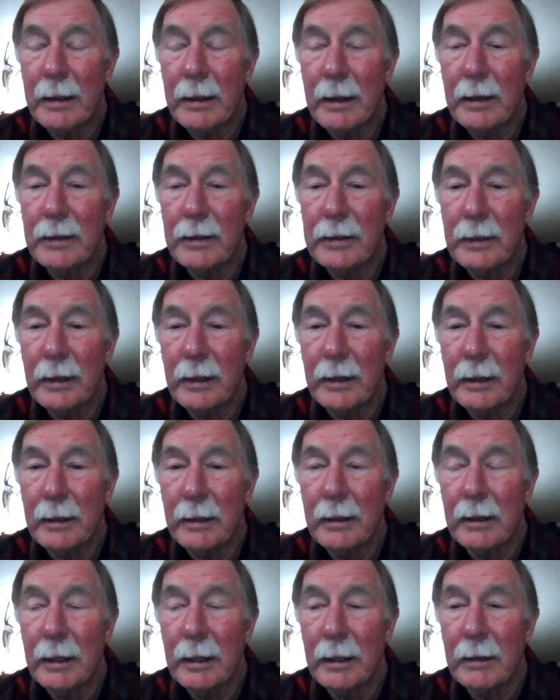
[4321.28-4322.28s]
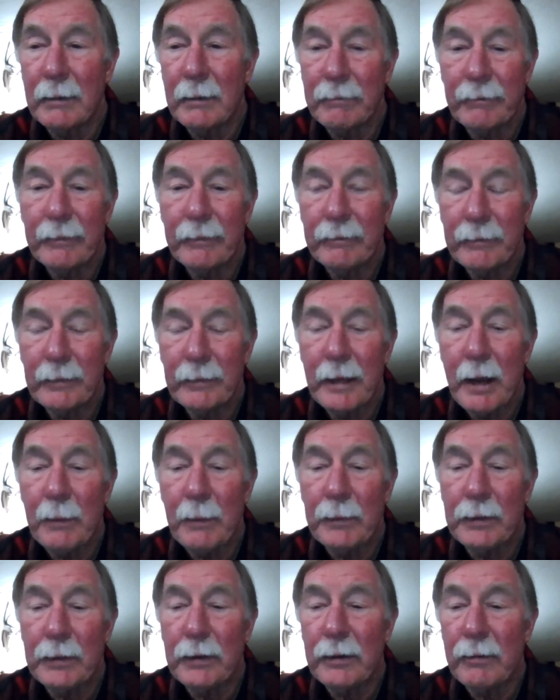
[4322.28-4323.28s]
this and and
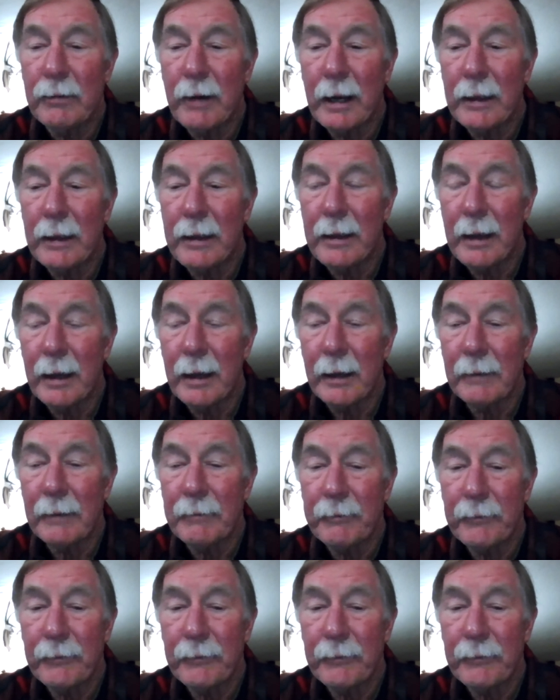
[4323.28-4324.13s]
help do the right thing